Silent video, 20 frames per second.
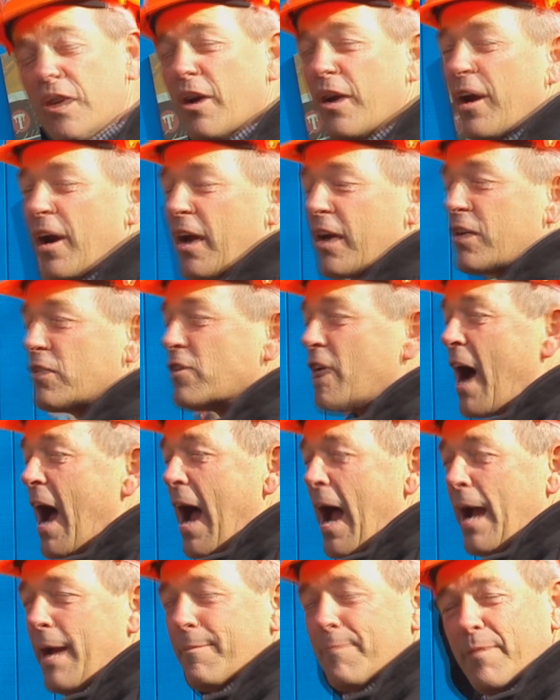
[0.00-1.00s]
You're going to
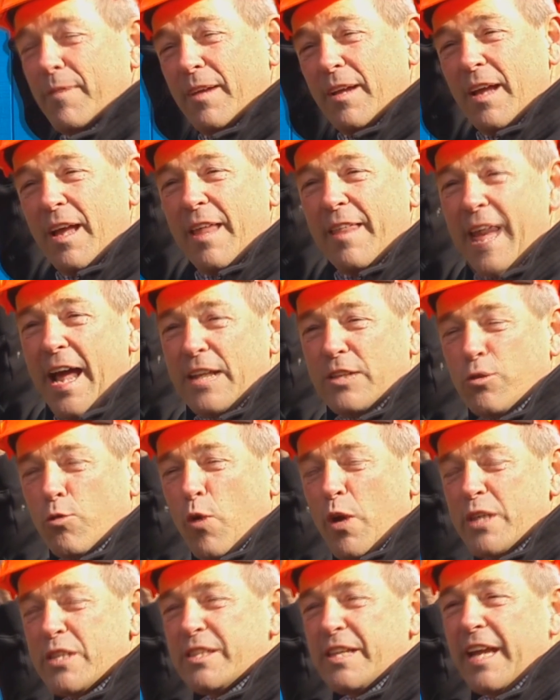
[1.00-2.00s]
climb that
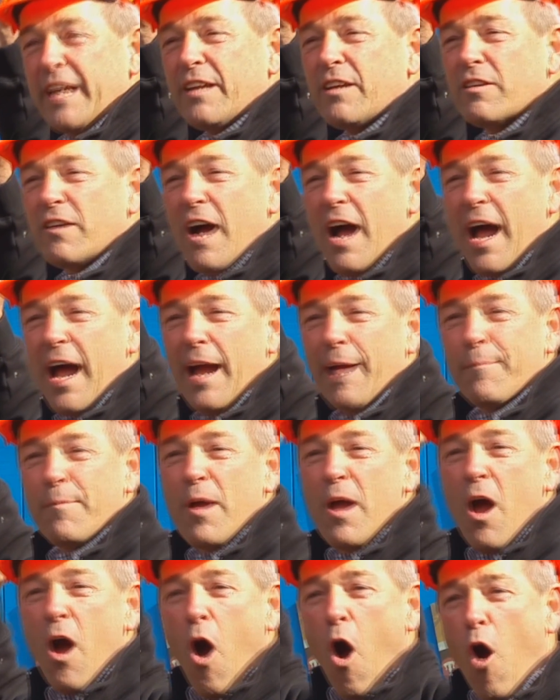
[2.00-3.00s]
twisting climb
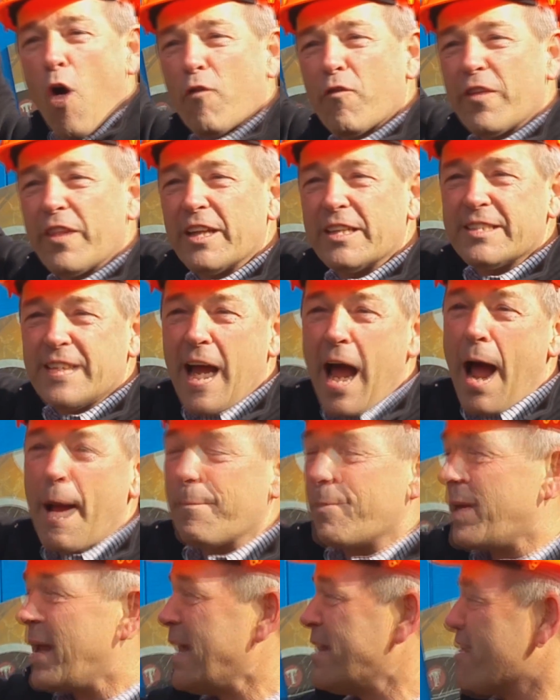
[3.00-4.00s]
over the
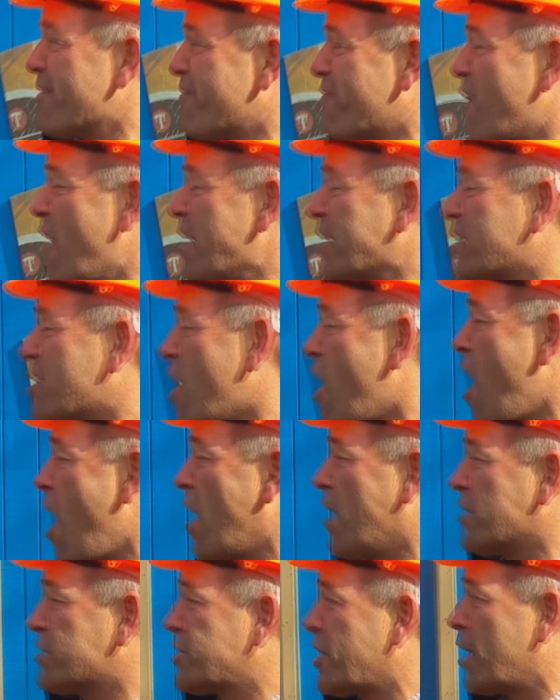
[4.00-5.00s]
top. In the front
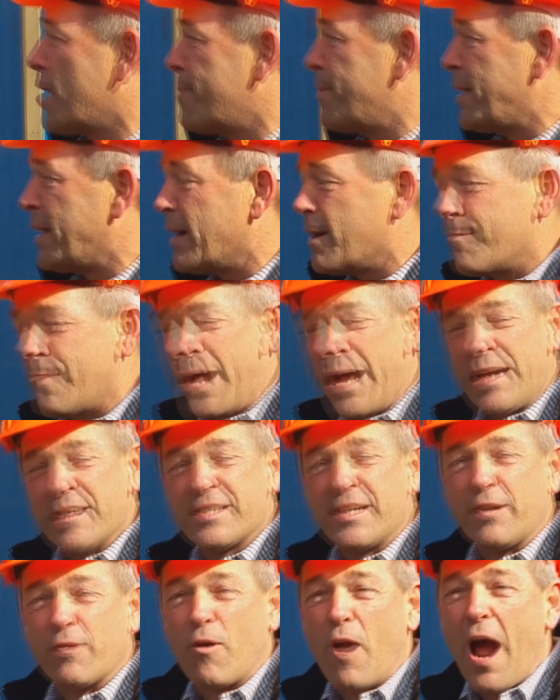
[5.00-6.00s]
car, it's going to be an
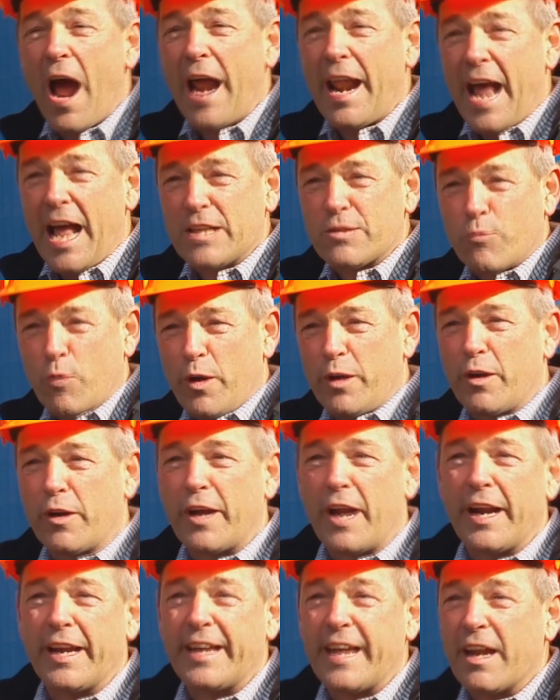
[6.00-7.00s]
amazing ride. That's where you're
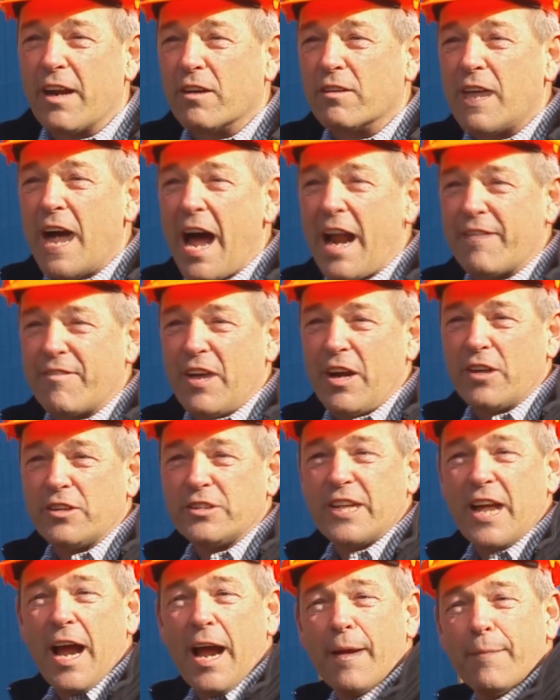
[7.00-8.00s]
going to get a lot of
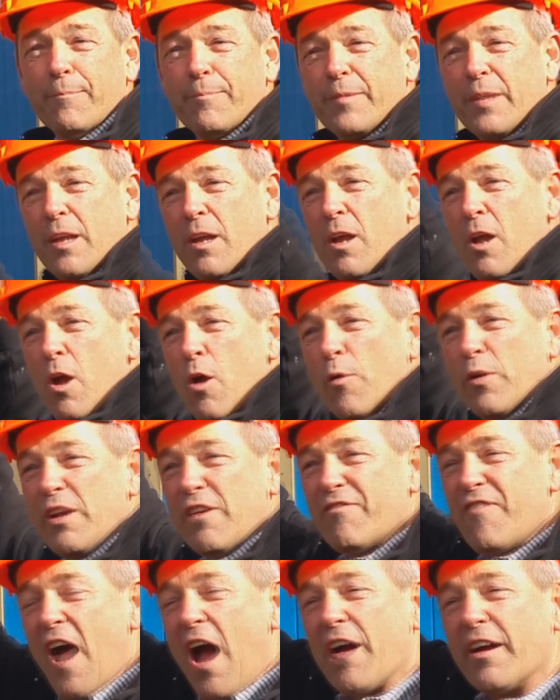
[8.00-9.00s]
airtime. When
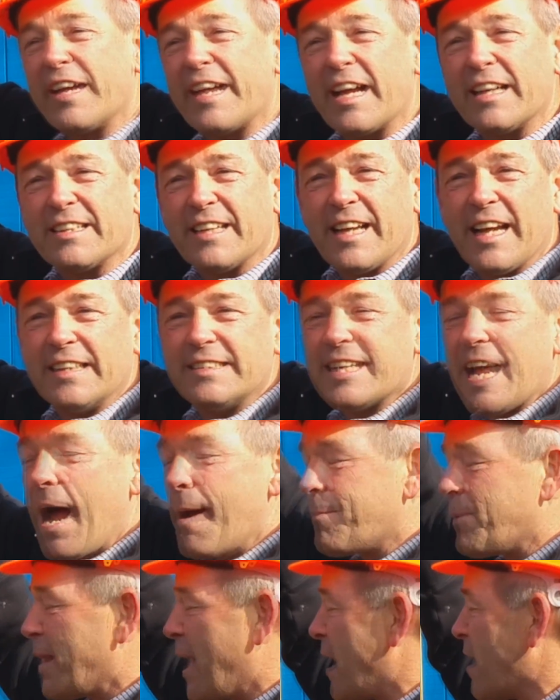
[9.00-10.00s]
you finally get to the
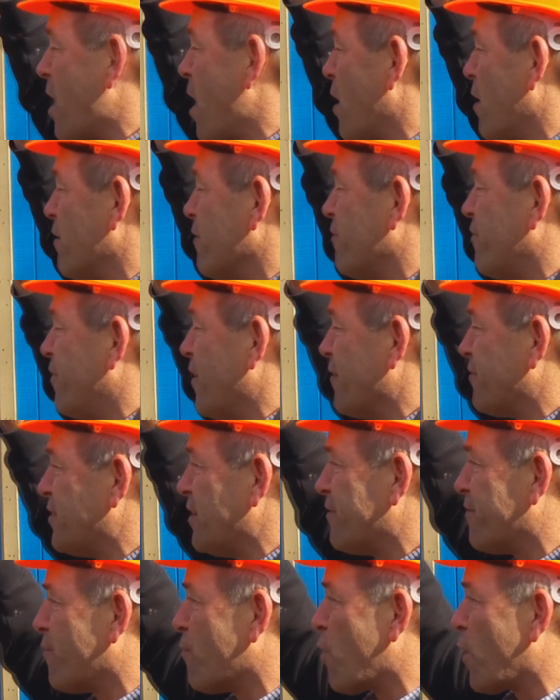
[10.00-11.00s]
top of that
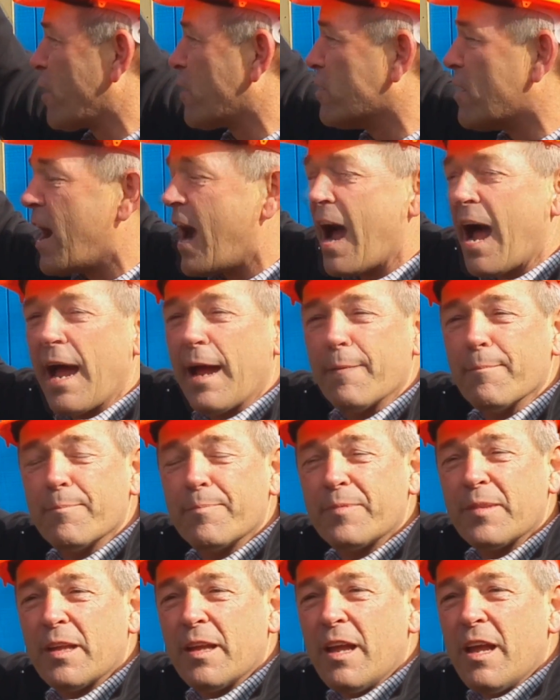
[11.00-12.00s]
154 climb,
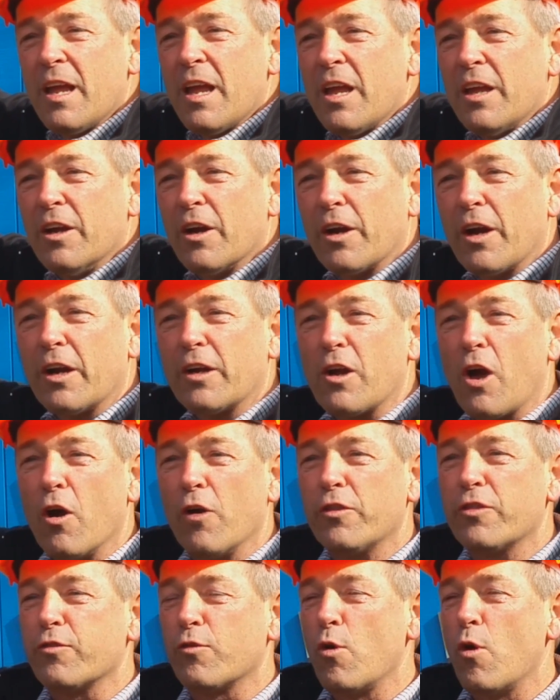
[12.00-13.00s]
you're going to
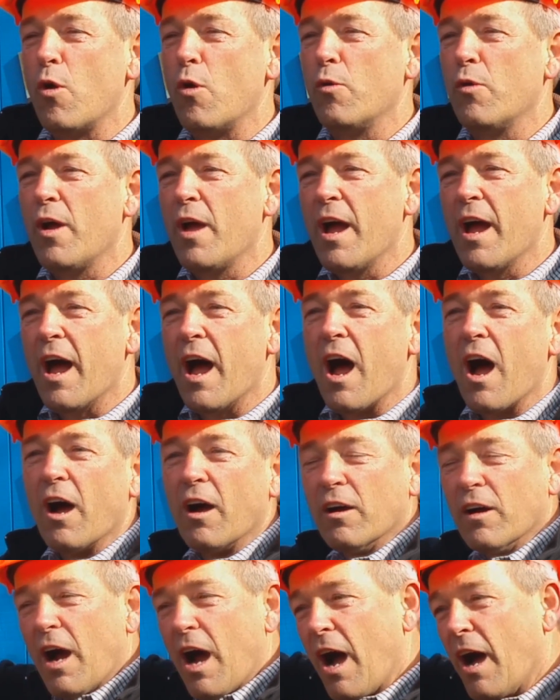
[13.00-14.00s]
go through
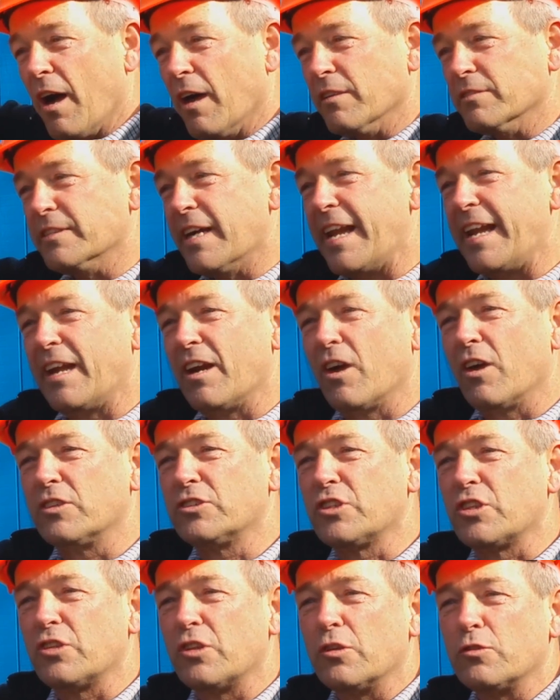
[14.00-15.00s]
a linear
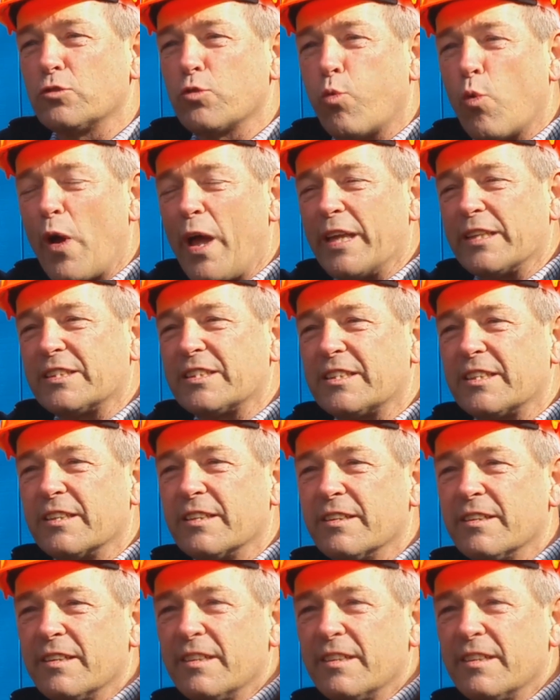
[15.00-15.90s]
twist